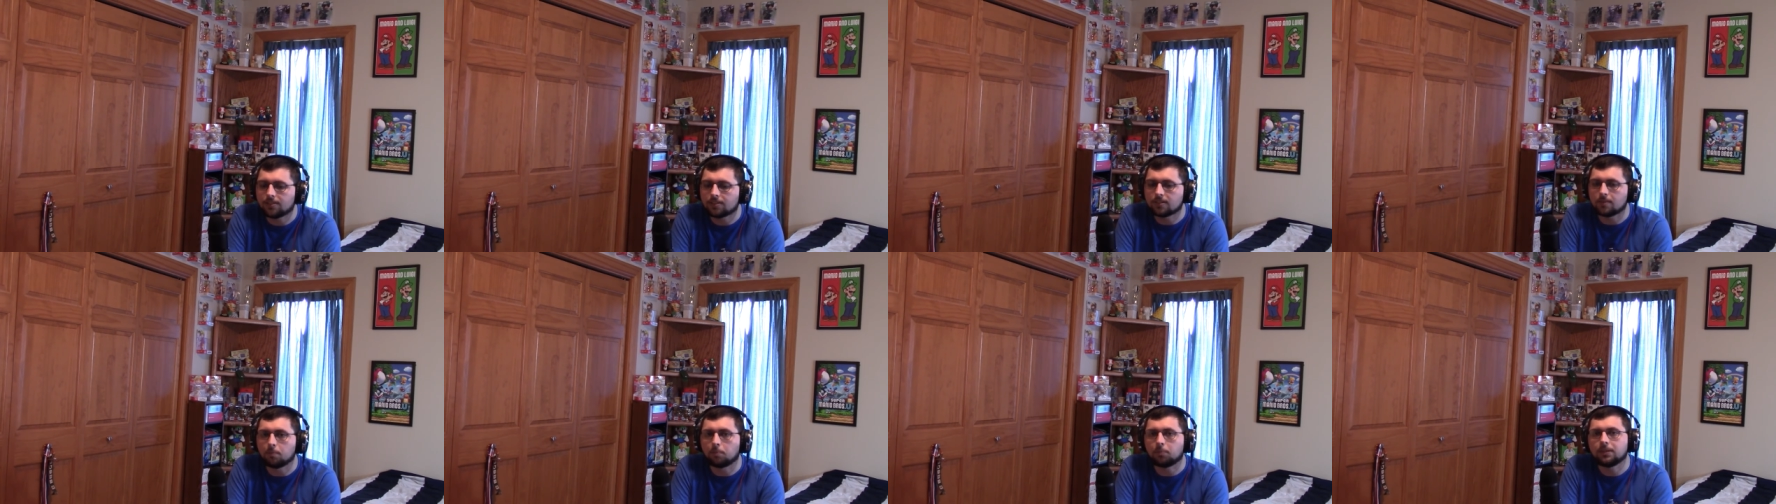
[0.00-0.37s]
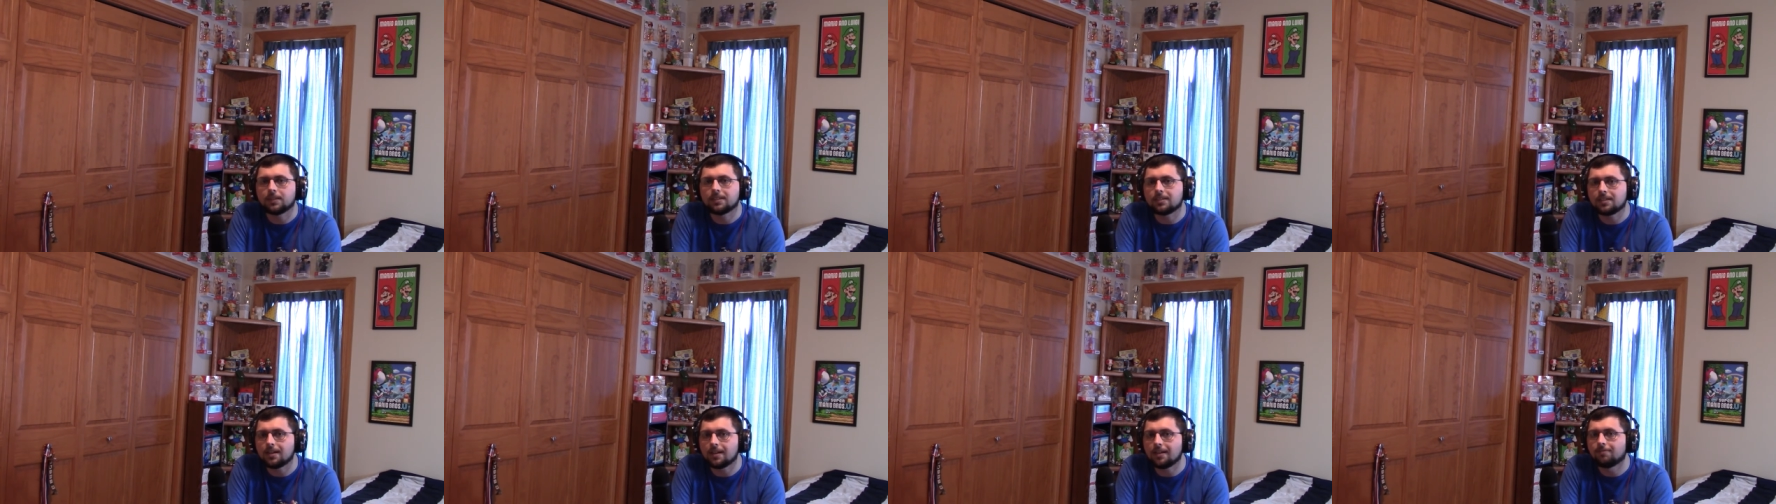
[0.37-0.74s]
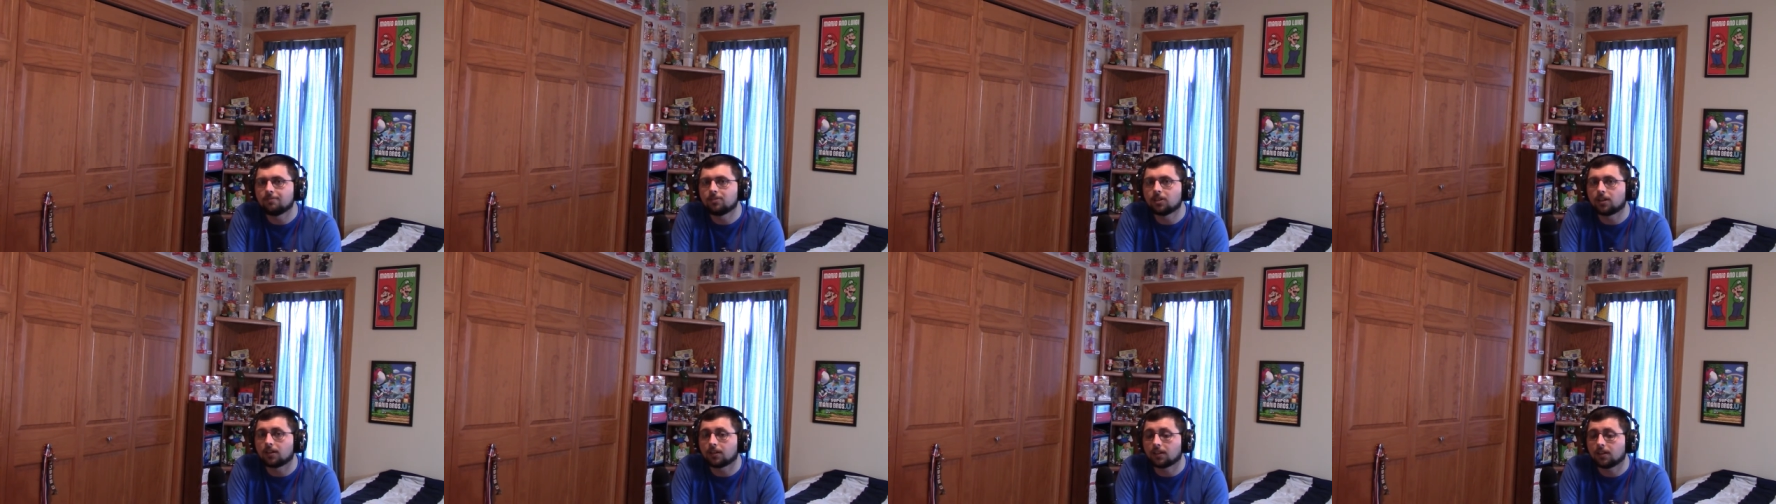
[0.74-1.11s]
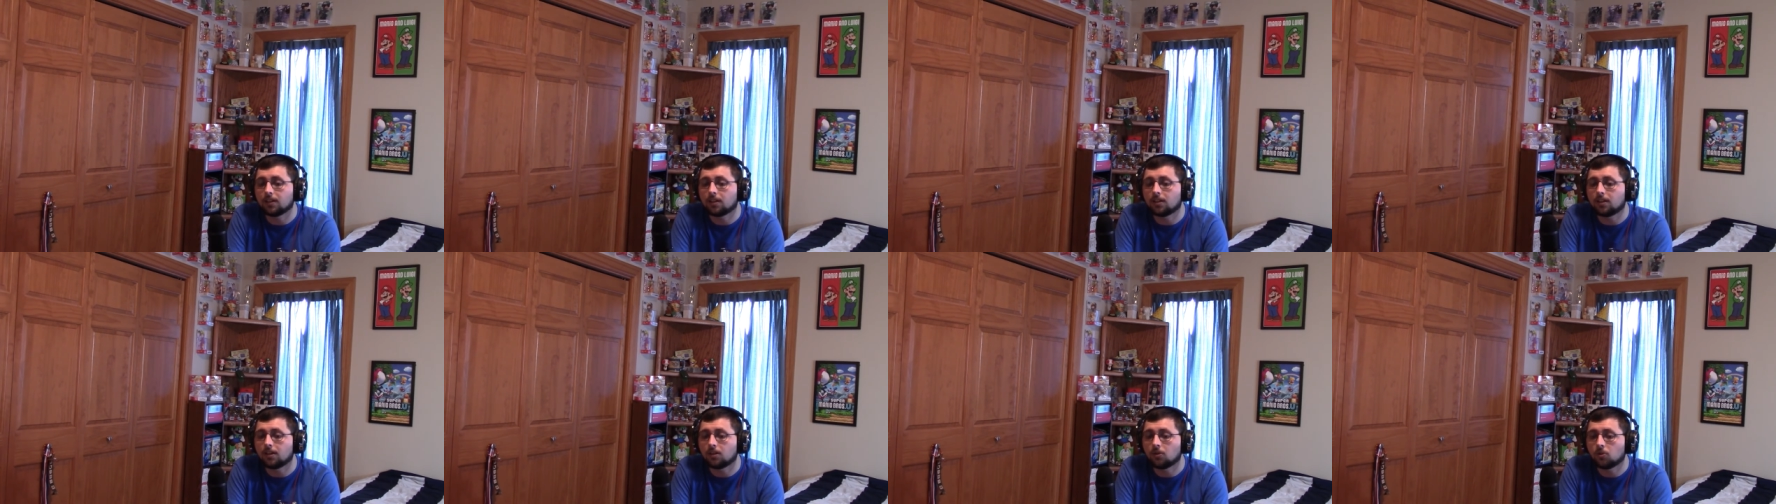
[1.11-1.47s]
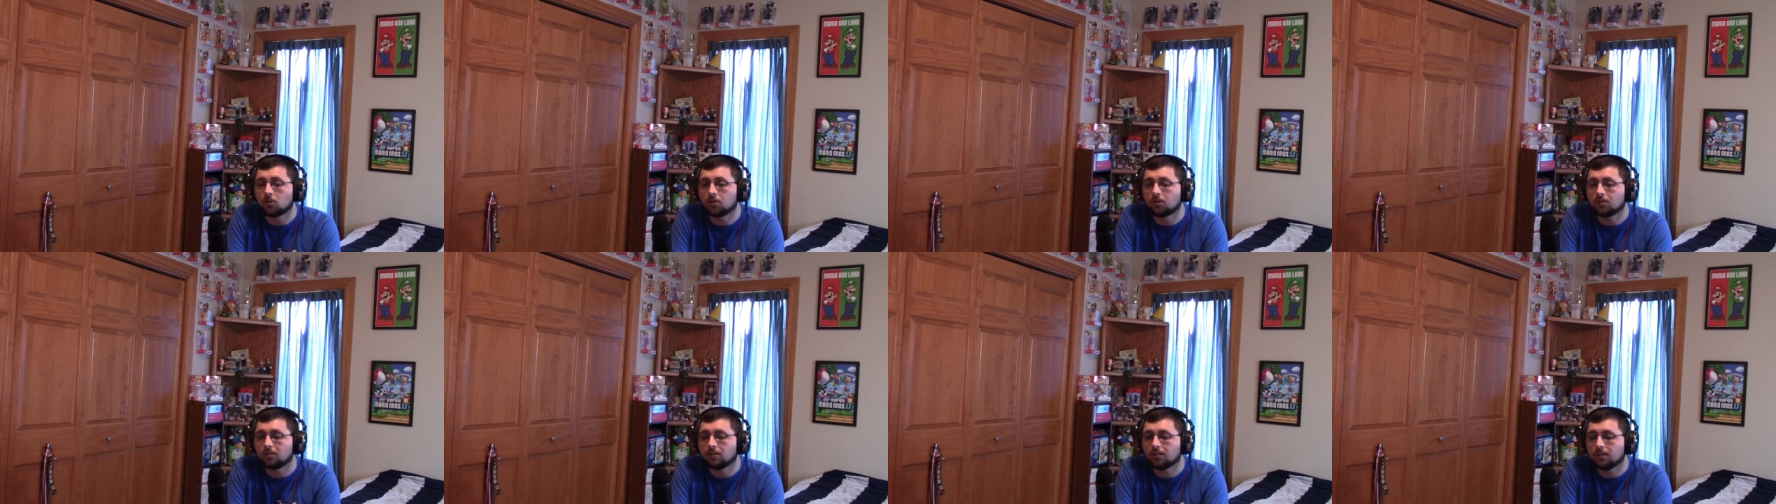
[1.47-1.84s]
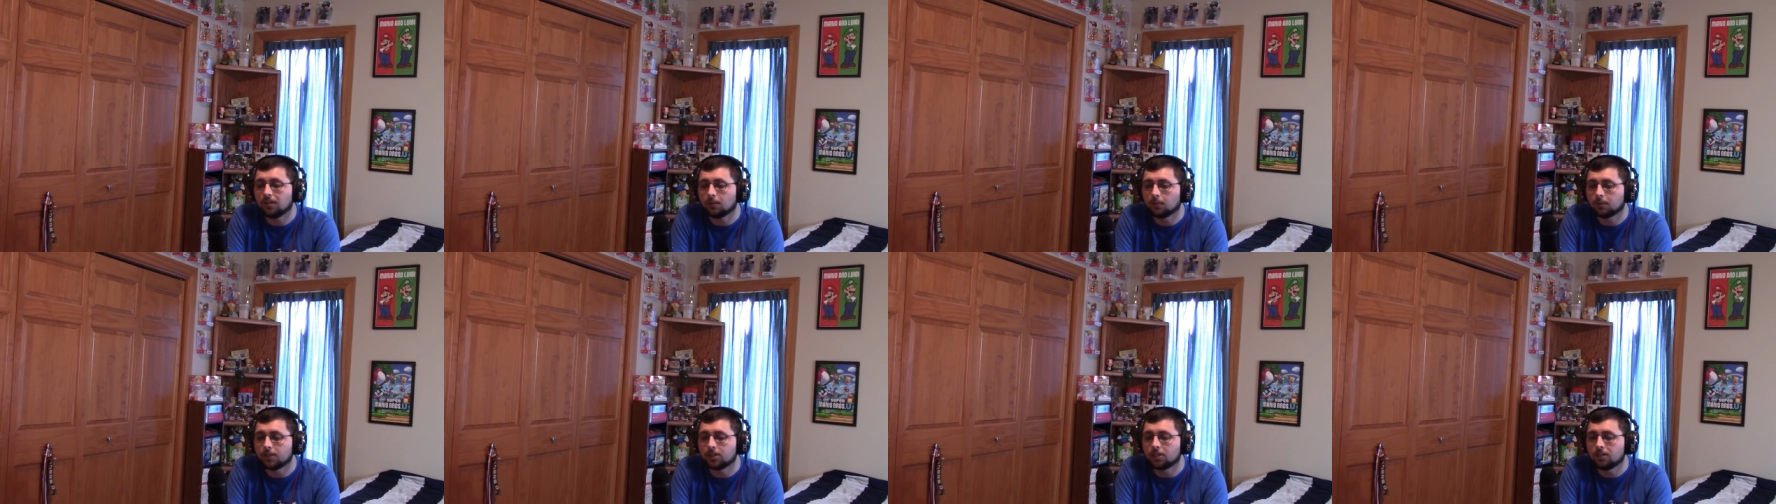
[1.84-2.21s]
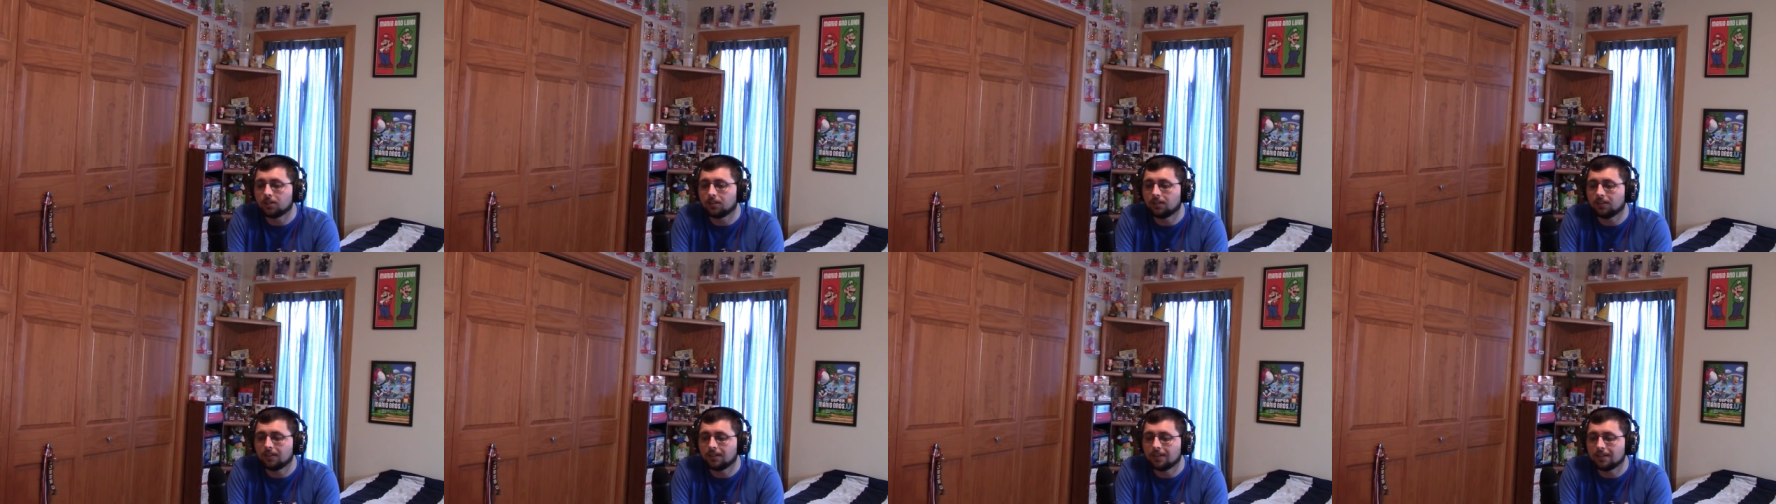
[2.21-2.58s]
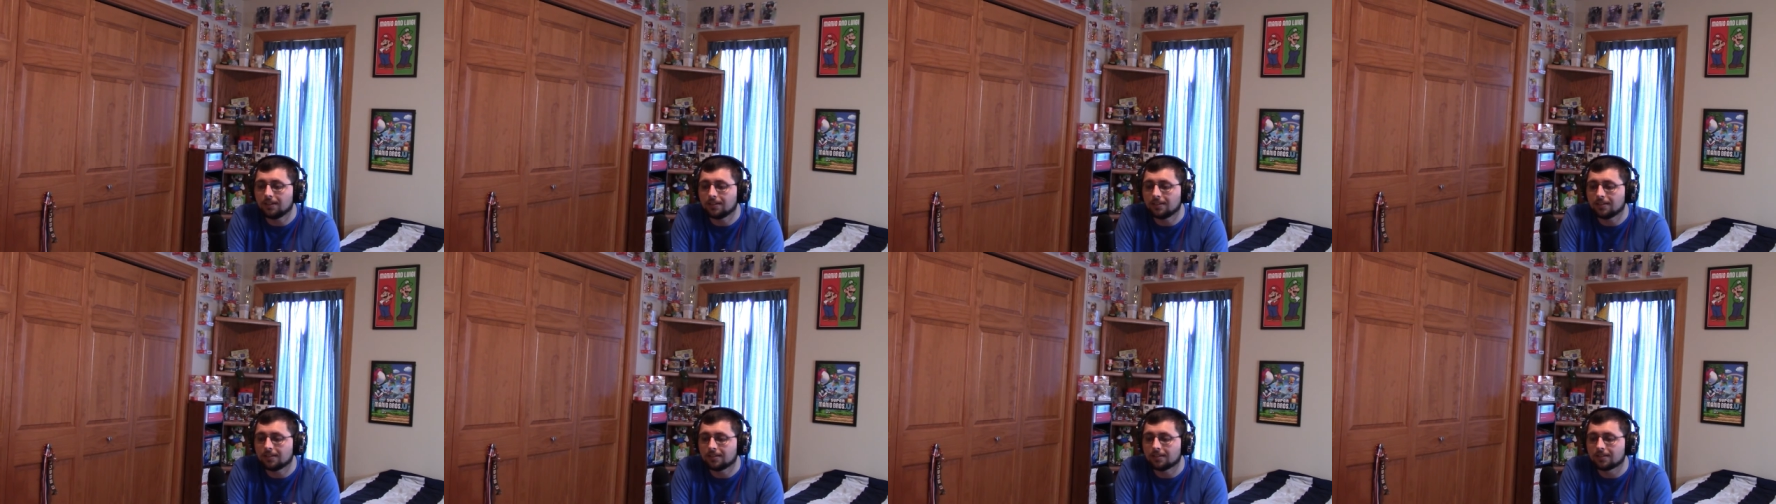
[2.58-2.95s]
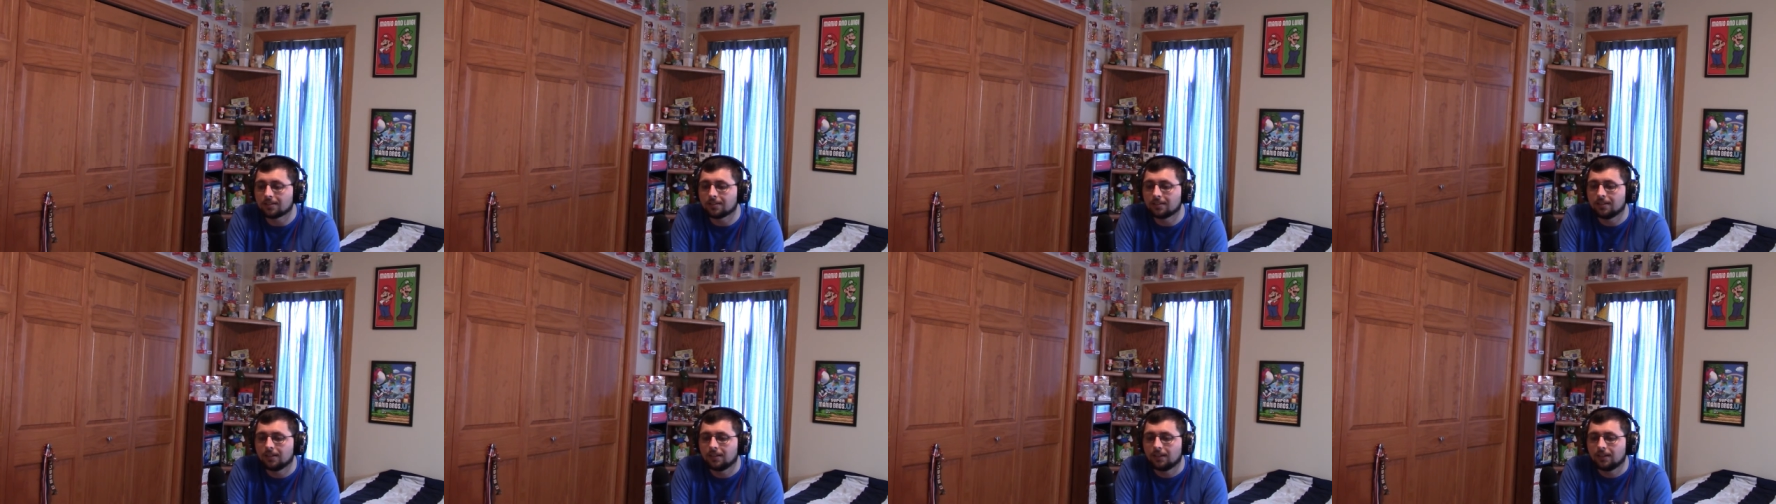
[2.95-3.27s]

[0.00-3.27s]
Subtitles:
simplicity of Donkey Kong, the original, is